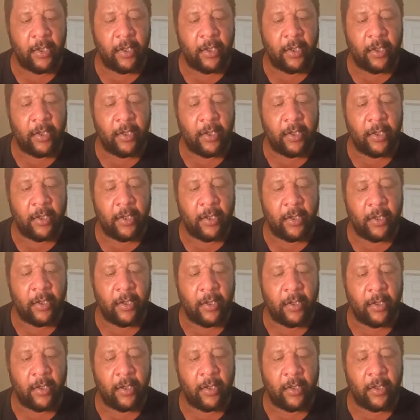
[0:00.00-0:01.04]

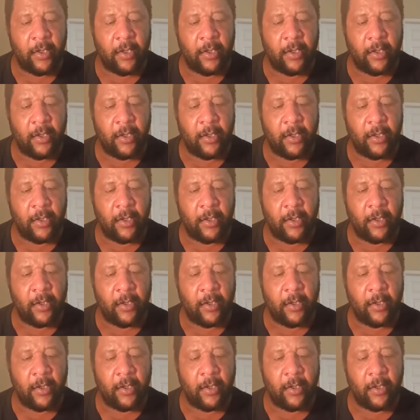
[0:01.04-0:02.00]
[no speech]